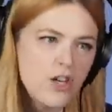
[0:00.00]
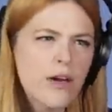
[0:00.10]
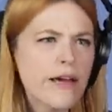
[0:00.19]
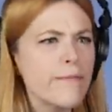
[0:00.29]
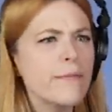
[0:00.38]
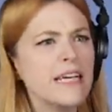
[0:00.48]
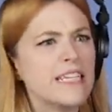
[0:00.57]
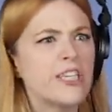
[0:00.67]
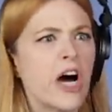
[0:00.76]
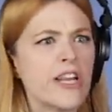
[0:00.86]
Don't give me
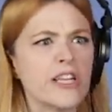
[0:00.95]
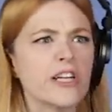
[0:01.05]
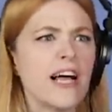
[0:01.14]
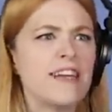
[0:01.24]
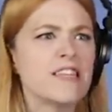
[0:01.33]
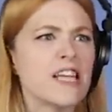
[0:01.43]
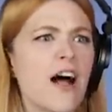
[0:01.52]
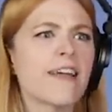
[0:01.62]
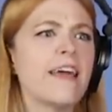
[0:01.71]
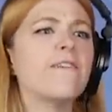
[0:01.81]
a toddler lesson.
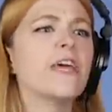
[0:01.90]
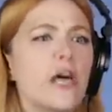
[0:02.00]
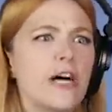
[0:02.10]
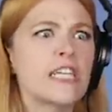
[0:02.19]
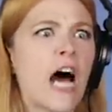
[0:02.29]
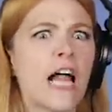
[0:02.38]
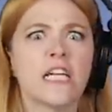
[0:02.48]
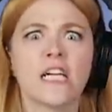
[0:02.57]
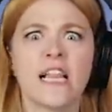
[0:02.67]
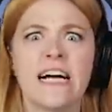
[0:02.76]
I'll give you a
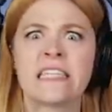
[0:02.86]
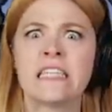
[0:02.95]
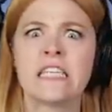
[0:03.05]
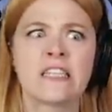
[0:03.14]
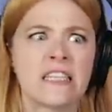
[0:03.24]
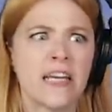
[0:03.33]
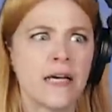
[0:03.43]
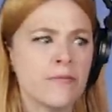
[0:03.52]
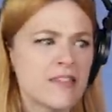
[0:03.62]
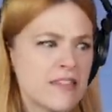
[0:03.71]
toddler lesson, The
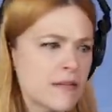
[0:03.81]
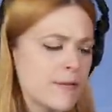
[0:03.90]
Sims.